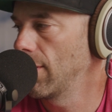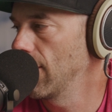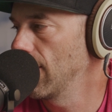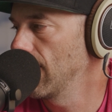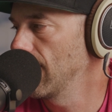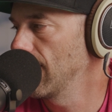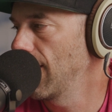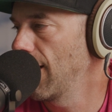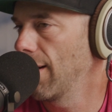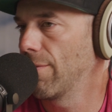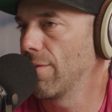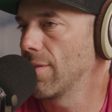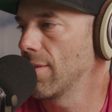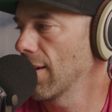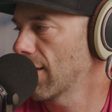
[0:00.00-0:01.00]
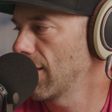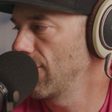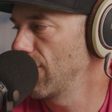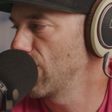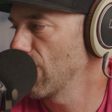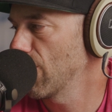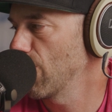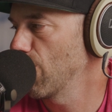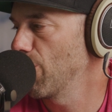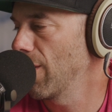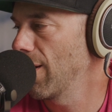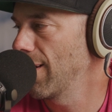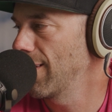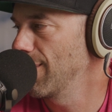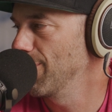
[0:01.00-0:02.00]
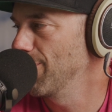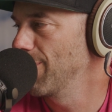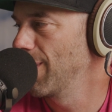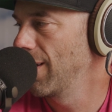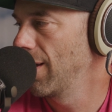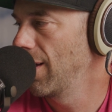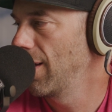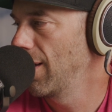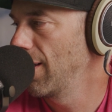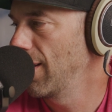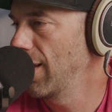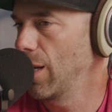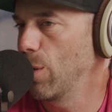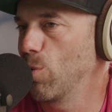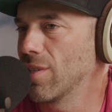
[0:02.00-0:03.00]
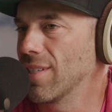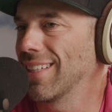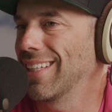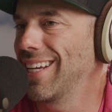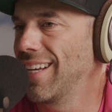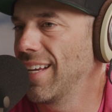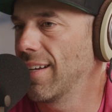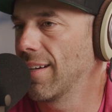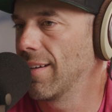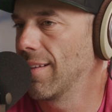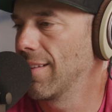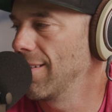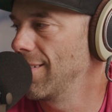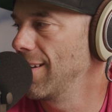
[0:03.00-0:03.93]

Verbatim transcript: you know, half a second of each other behind him. He was leading the